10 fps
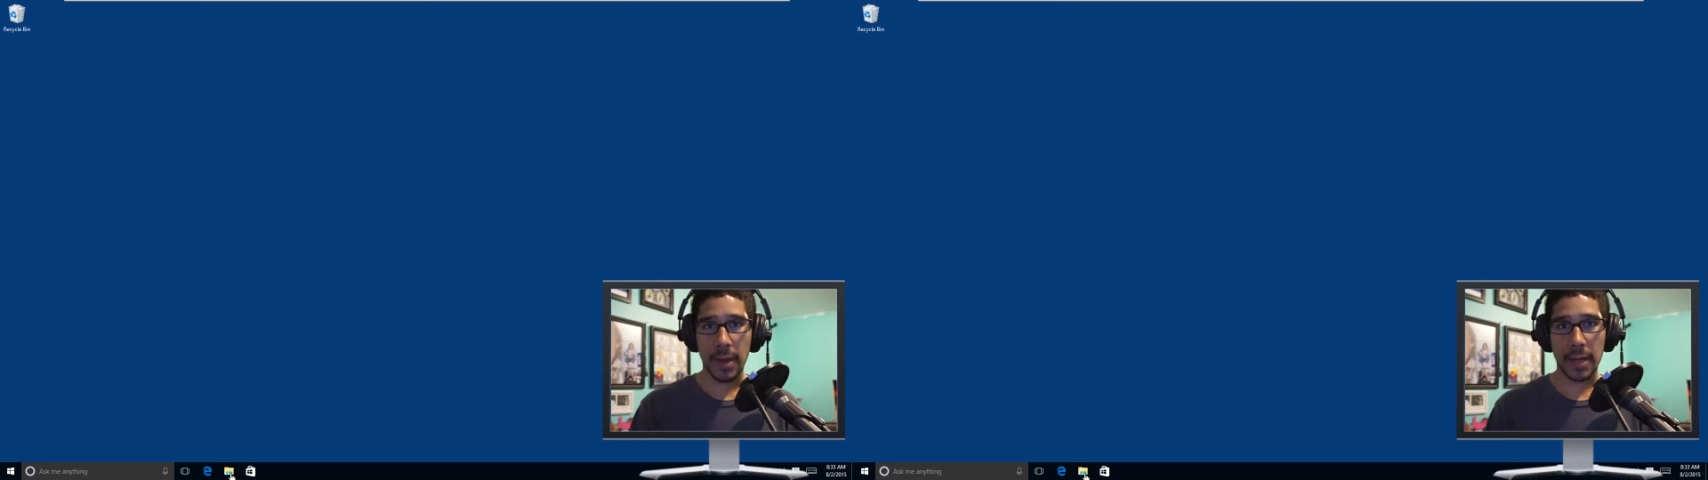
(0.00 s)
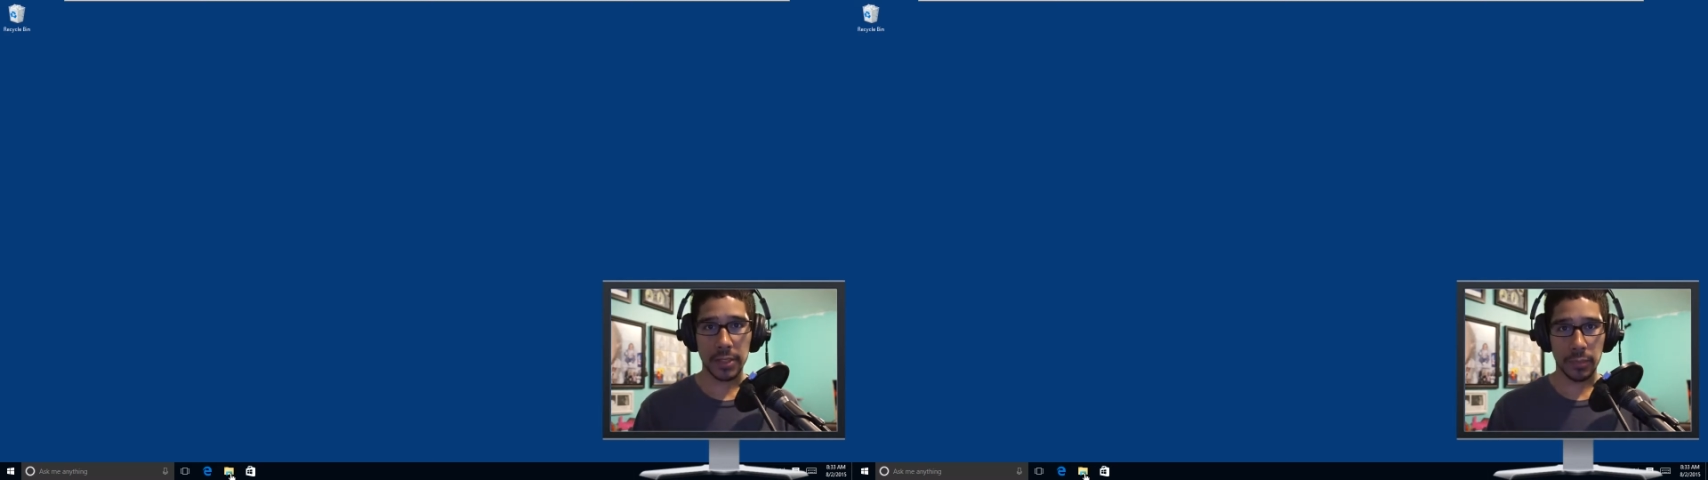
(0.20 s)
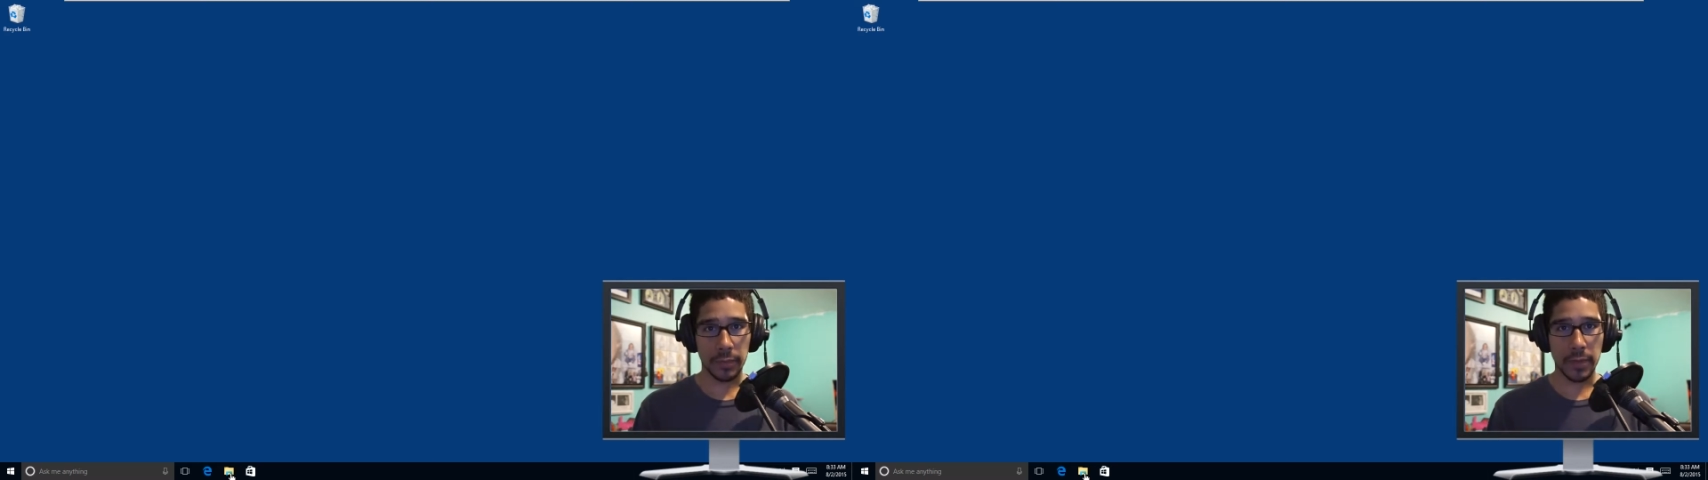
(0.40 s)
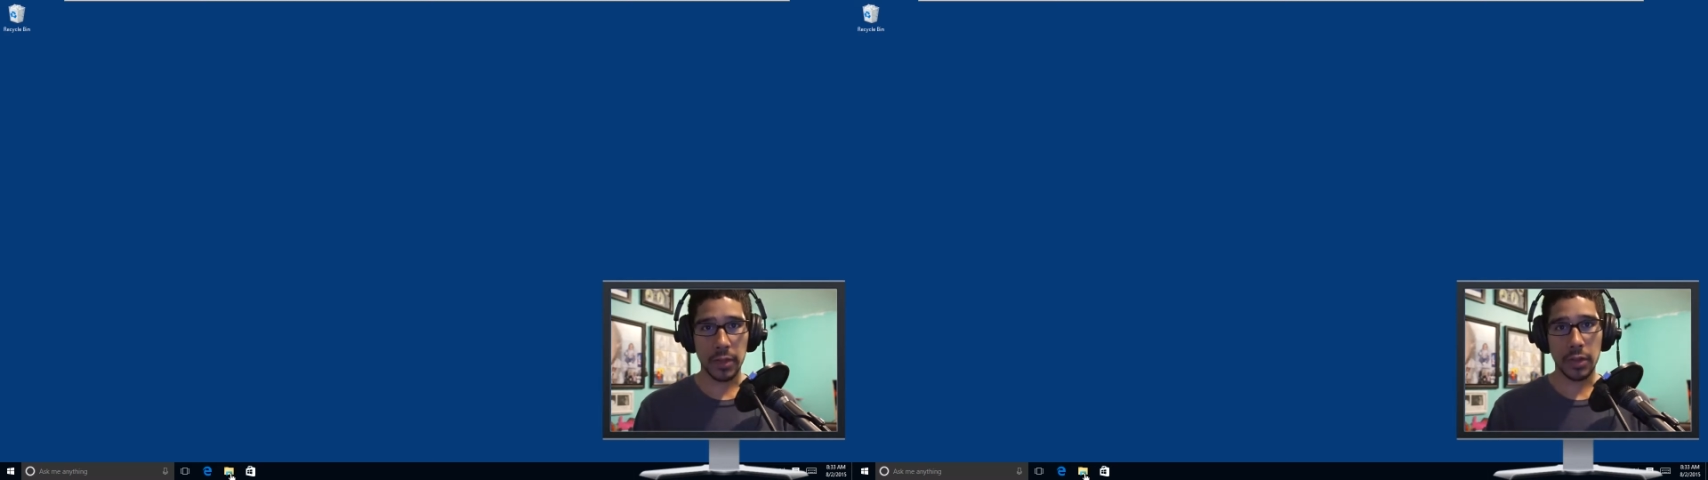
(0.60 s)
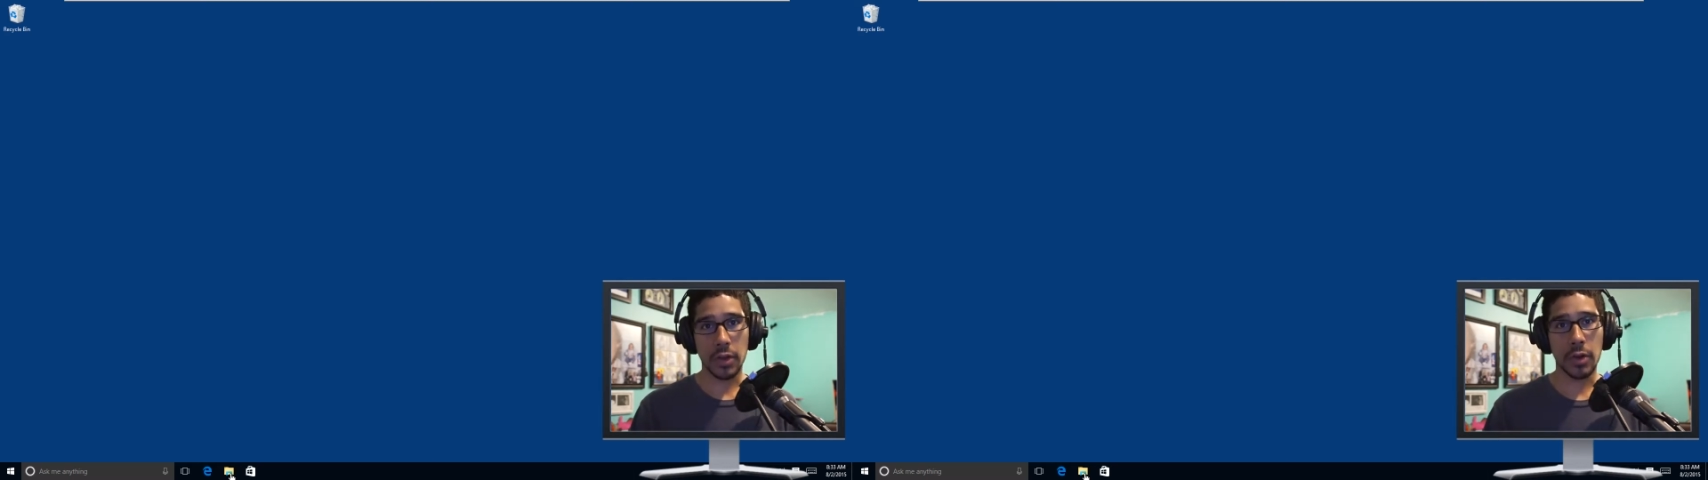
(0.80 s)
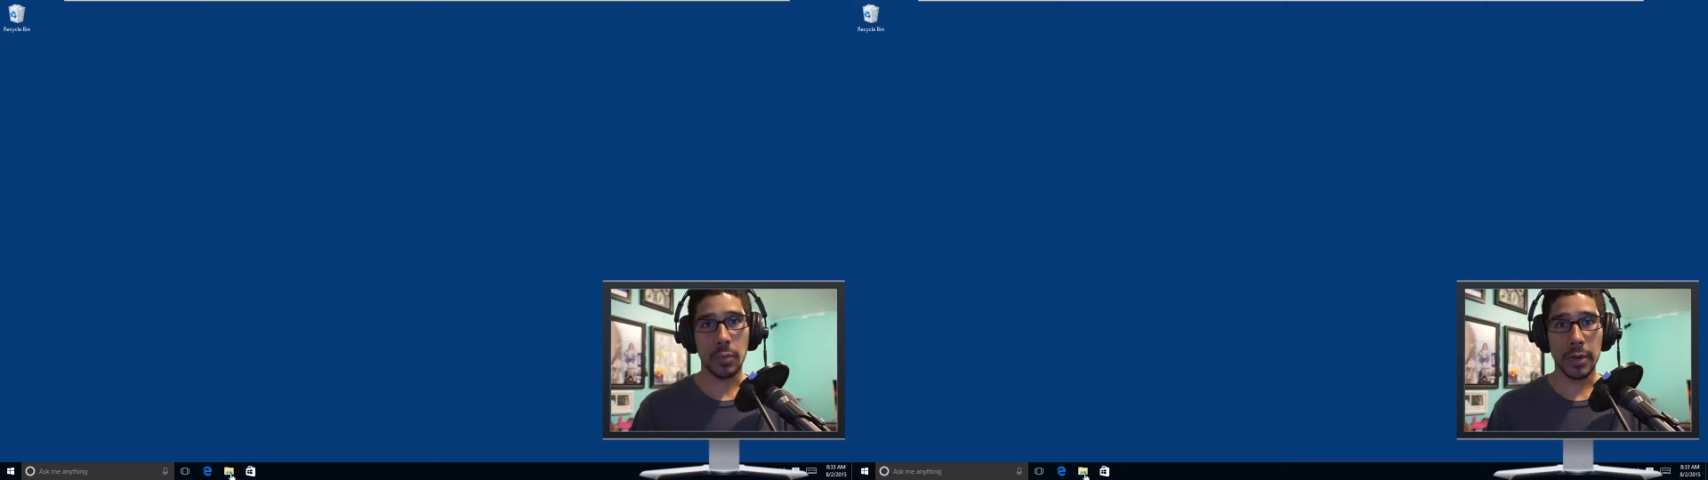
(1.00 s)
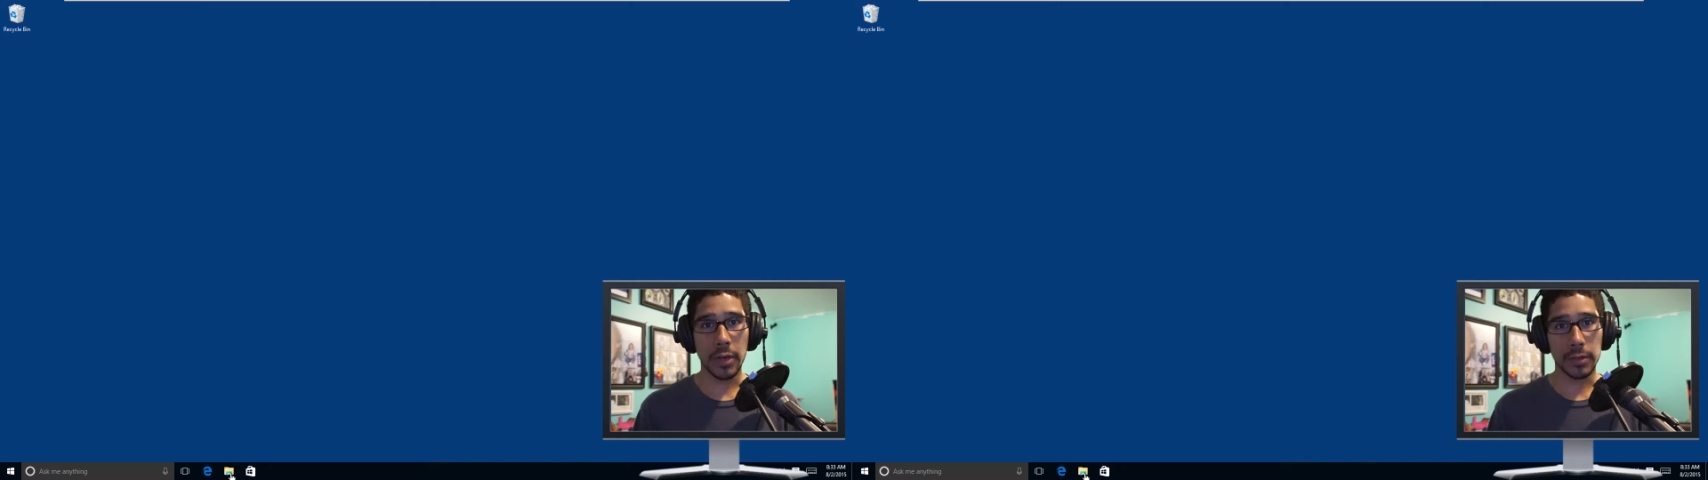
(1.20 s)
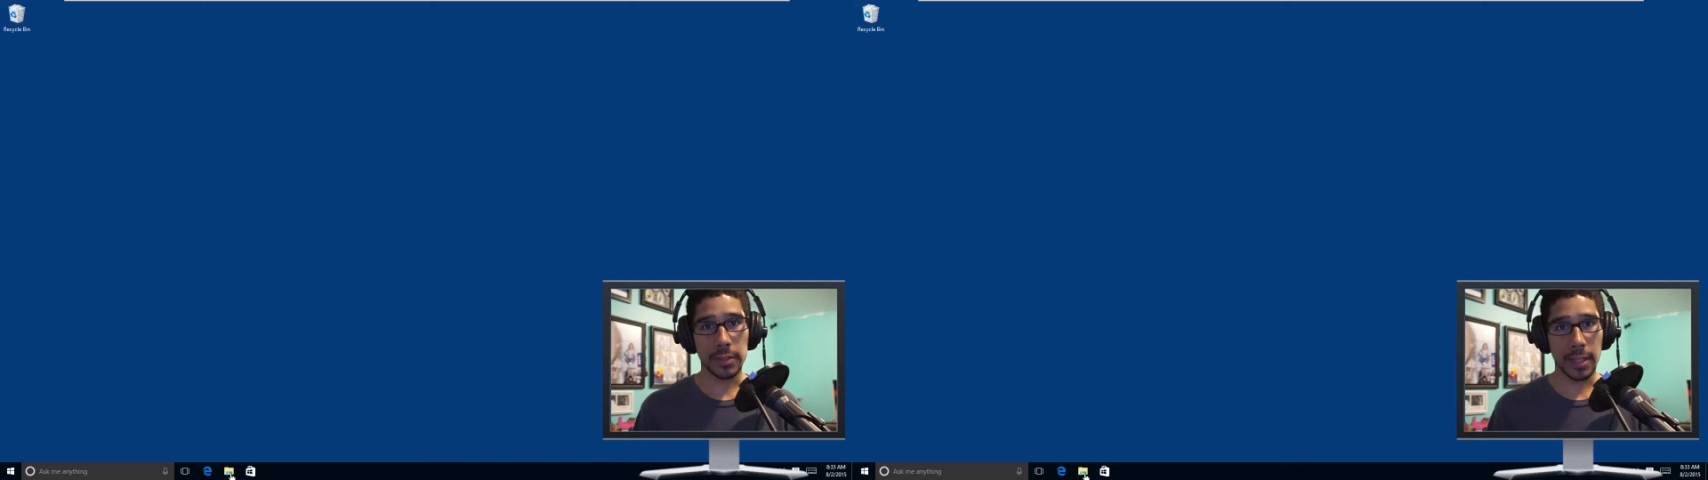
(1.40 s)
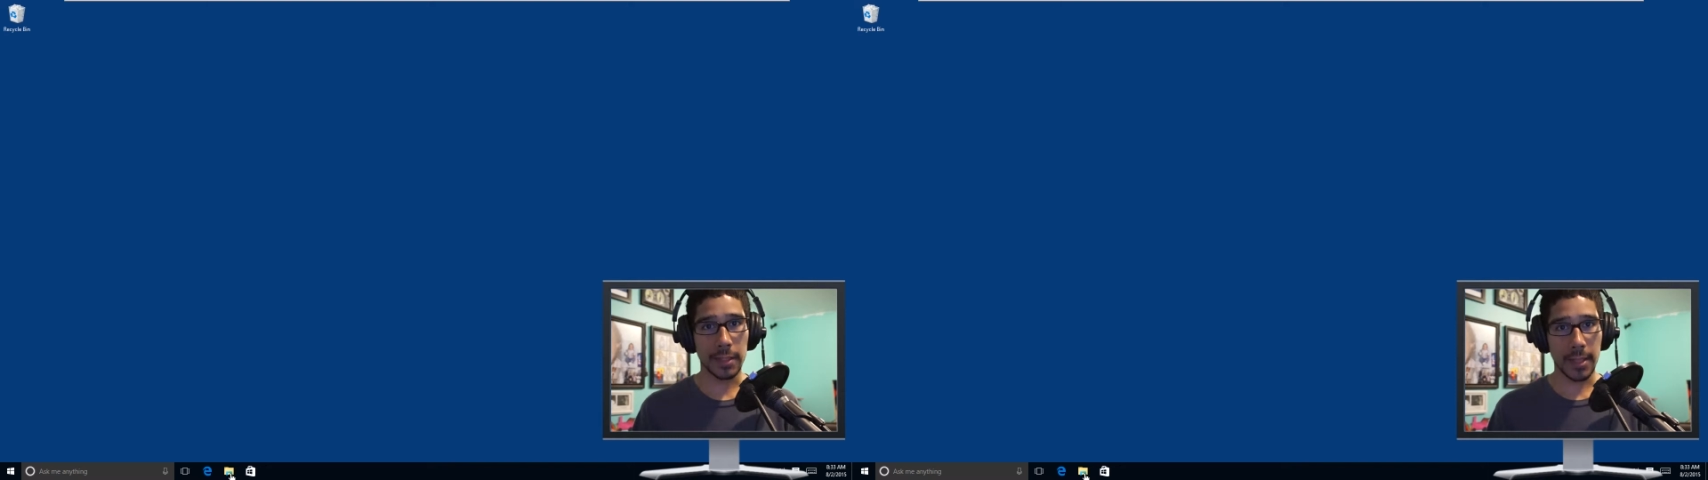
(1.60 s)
box within your Windows 10